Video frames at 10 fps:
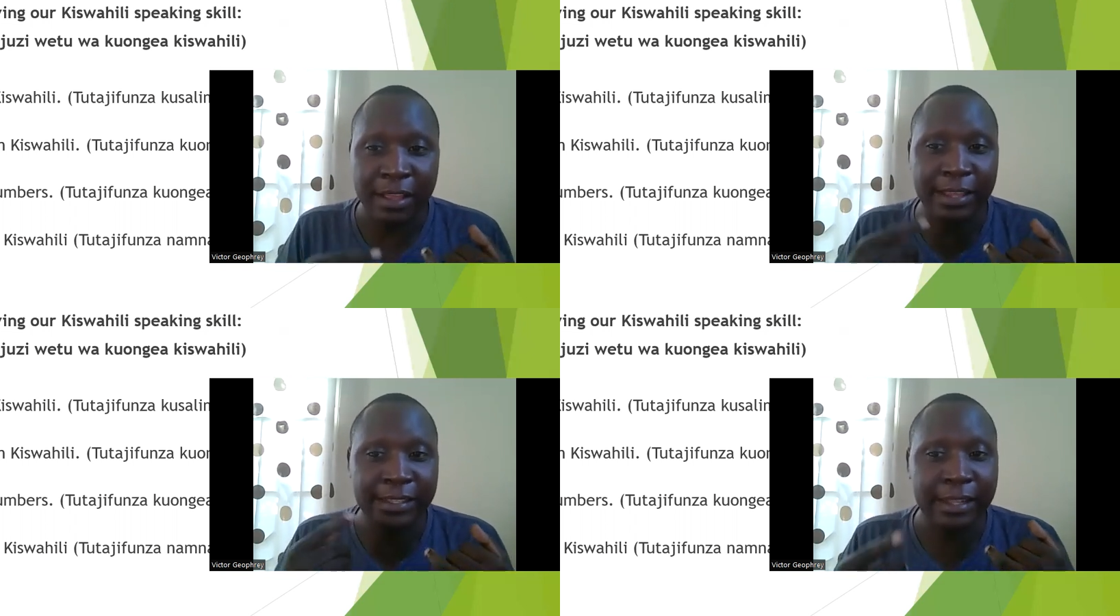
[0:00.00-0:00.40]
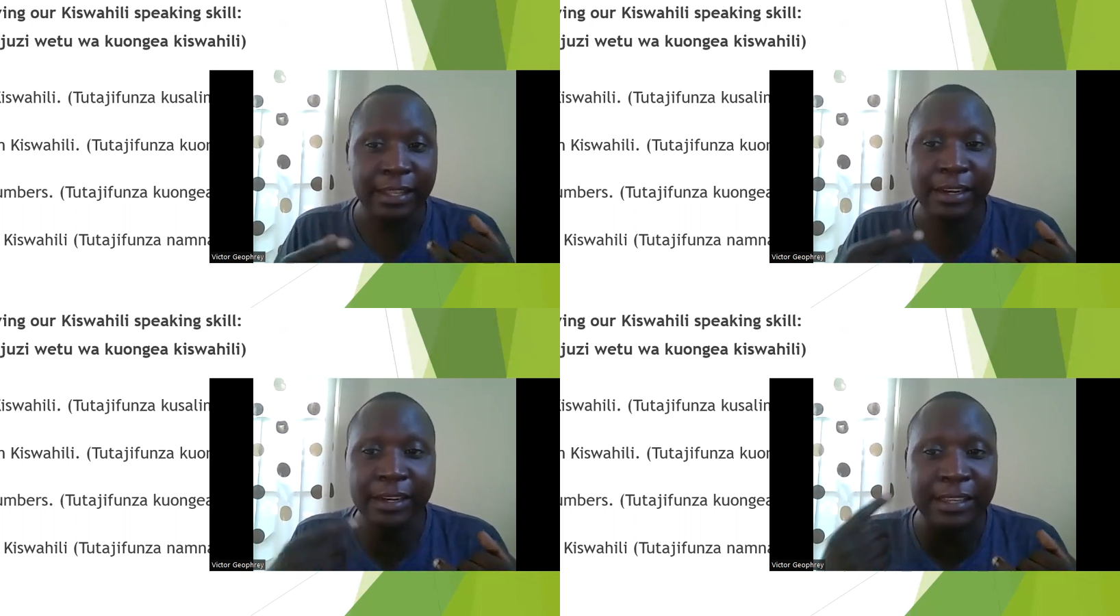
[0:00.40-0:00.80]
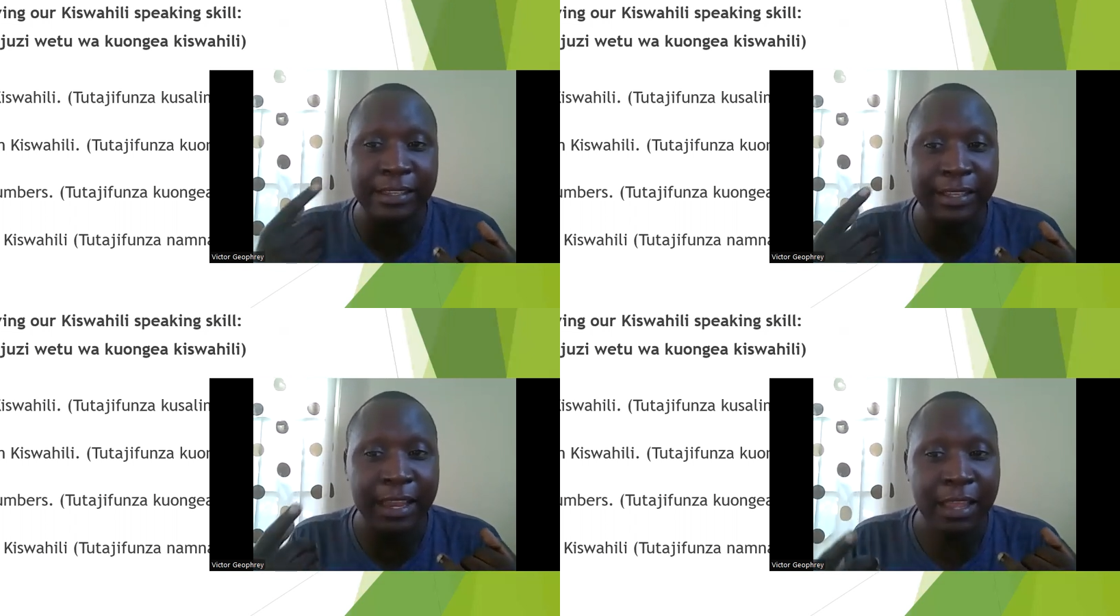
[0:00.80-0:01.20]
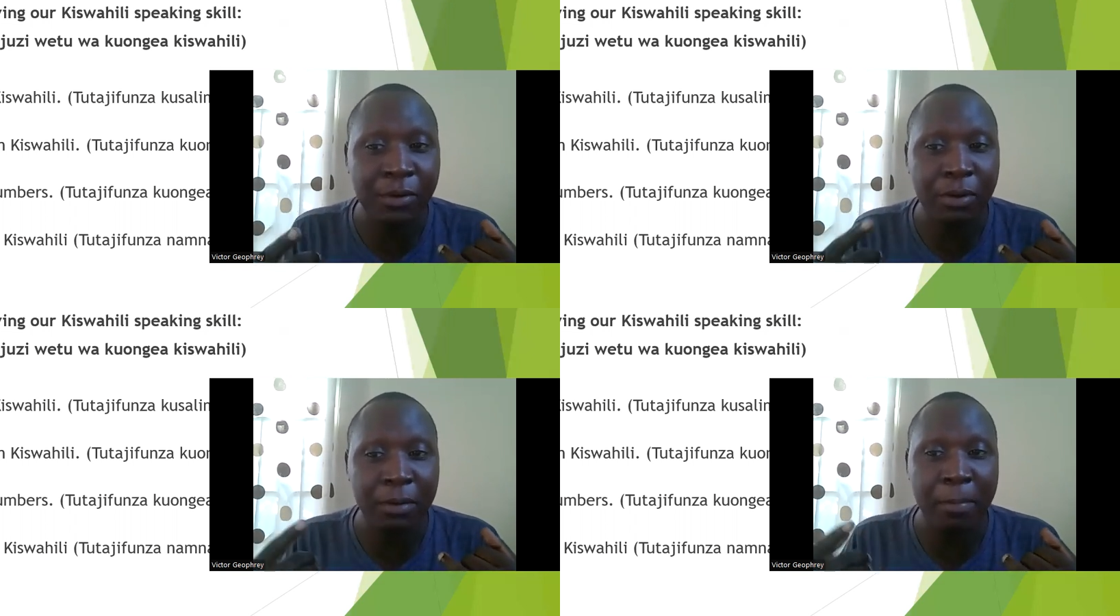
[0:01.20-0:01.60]
They start
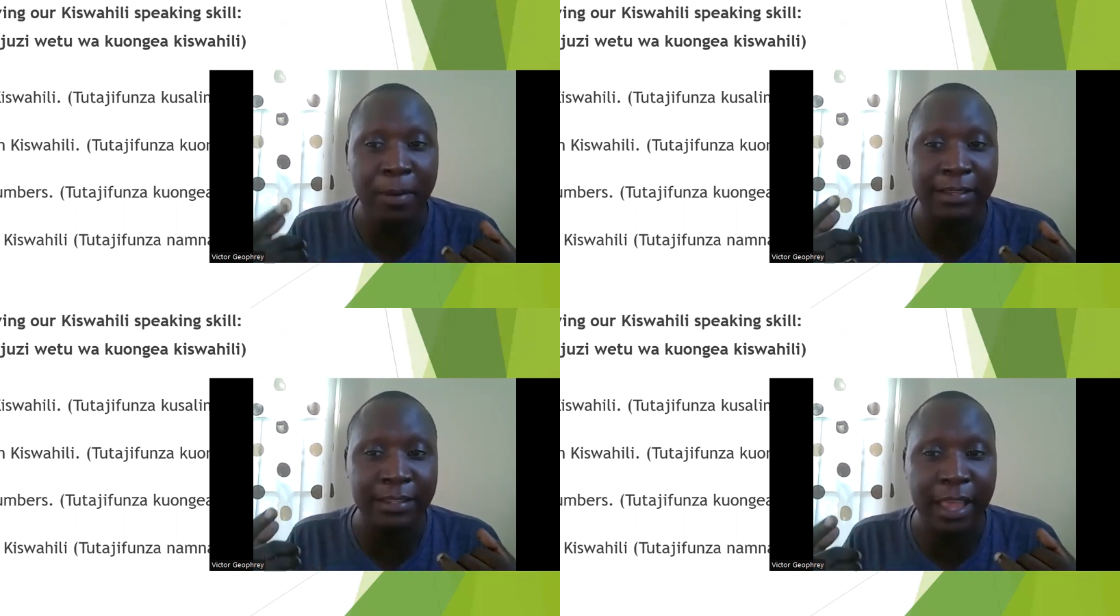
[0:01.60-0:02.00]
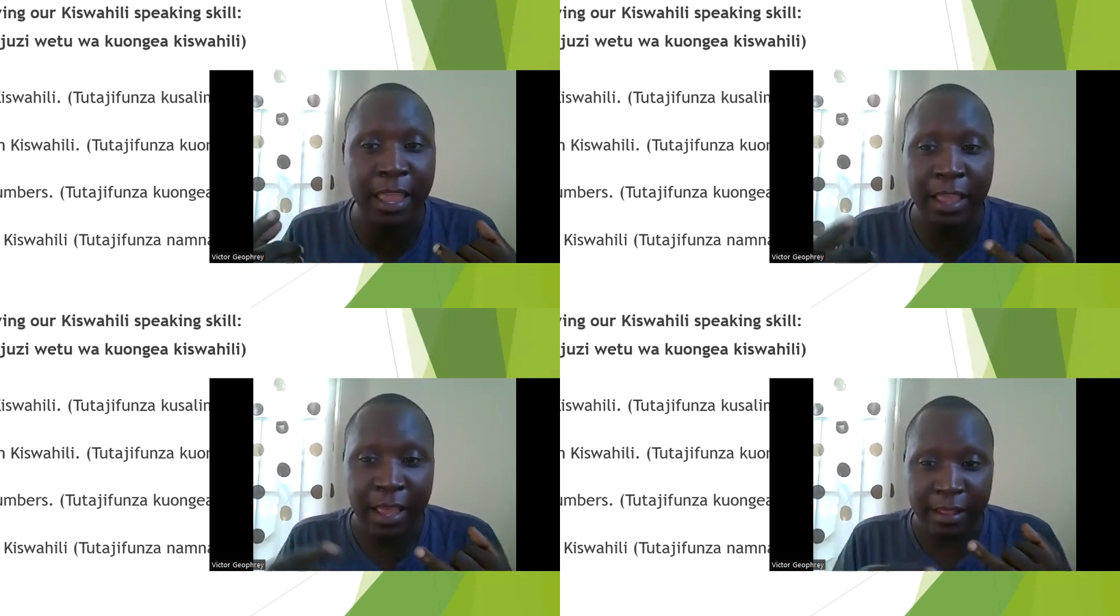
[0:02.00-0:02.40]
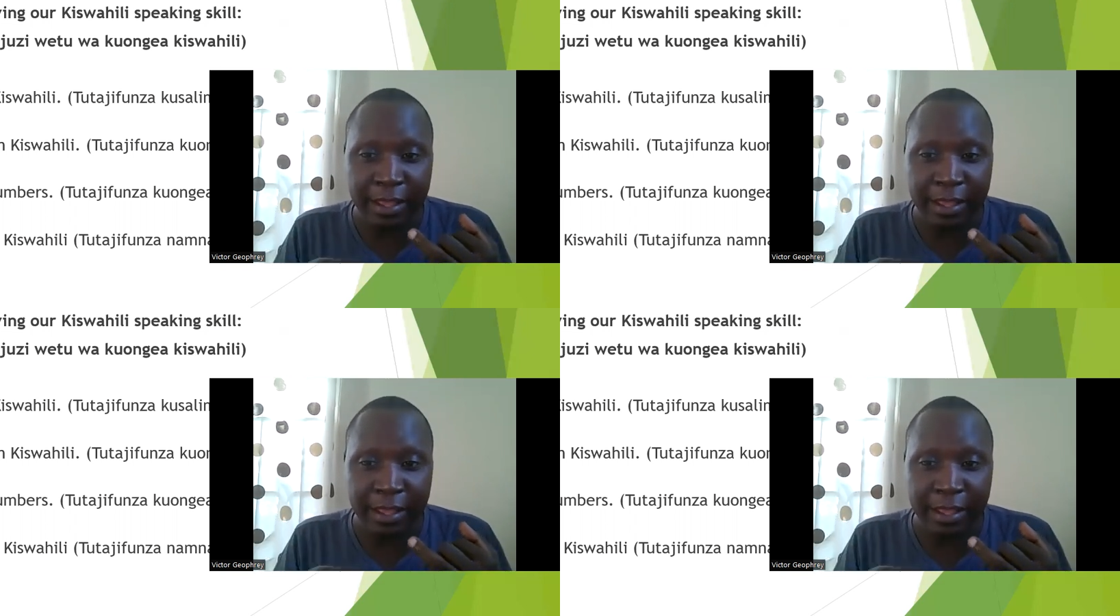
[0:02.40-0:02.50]
listening what people are saying.